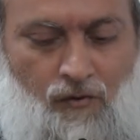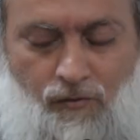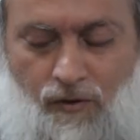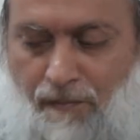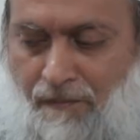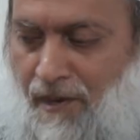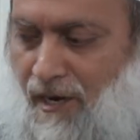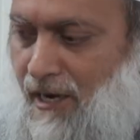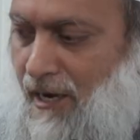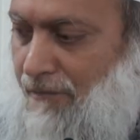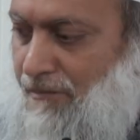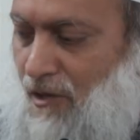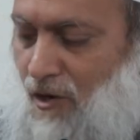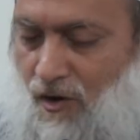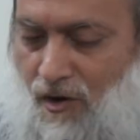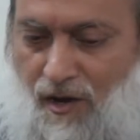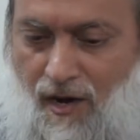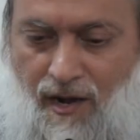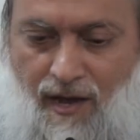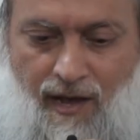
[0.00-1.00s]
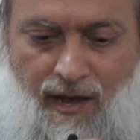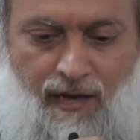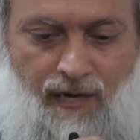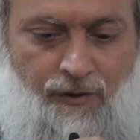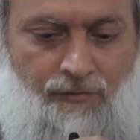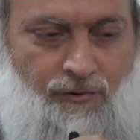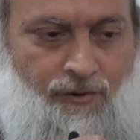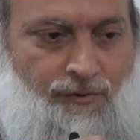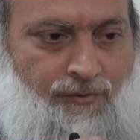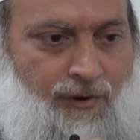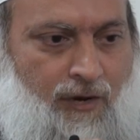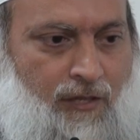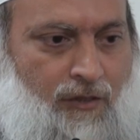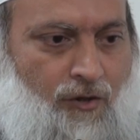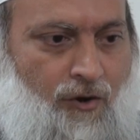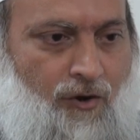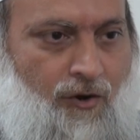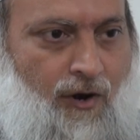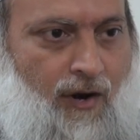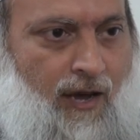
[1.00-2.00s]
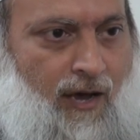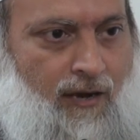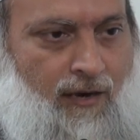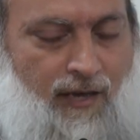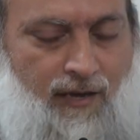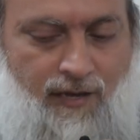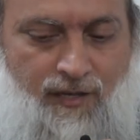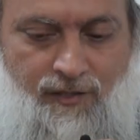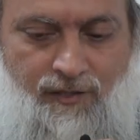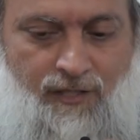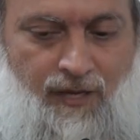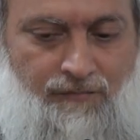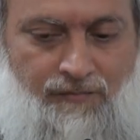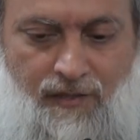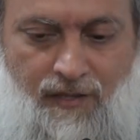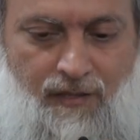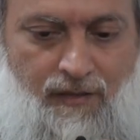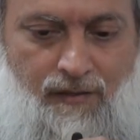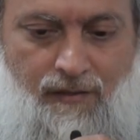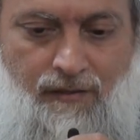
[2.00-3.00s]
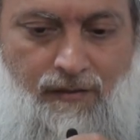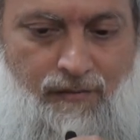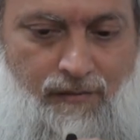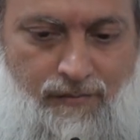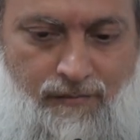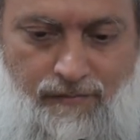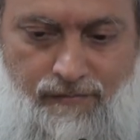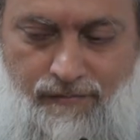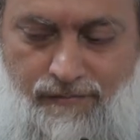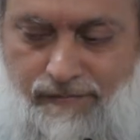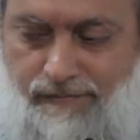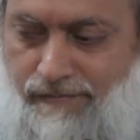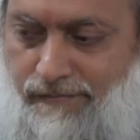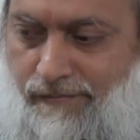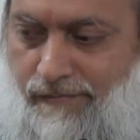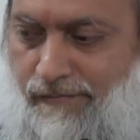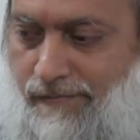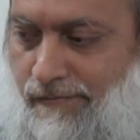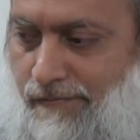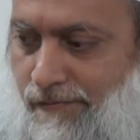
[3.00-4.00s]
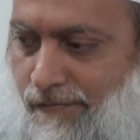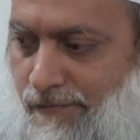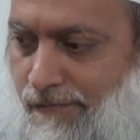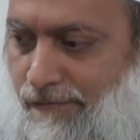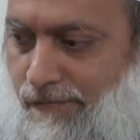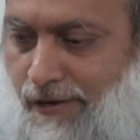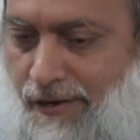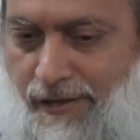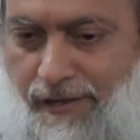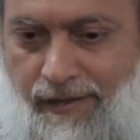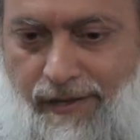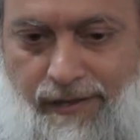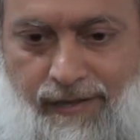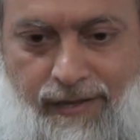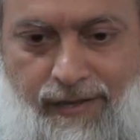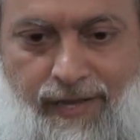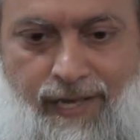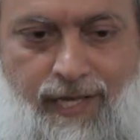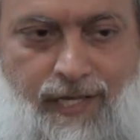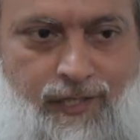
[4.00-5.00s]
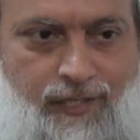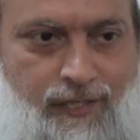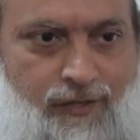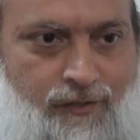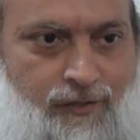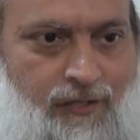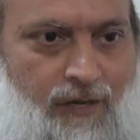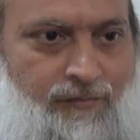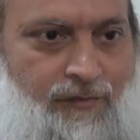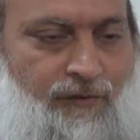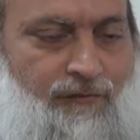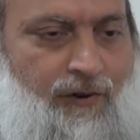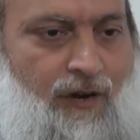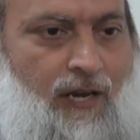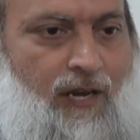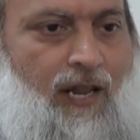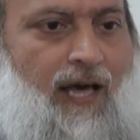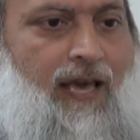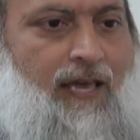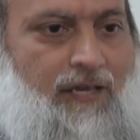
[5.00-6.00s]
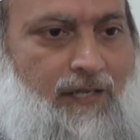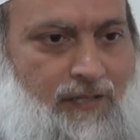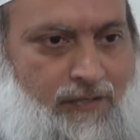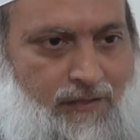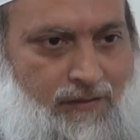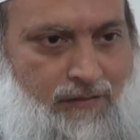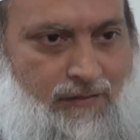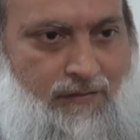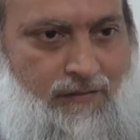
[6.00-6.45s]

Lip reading: We pick up the Quran and we read the Quran like it's something very easy or something very light.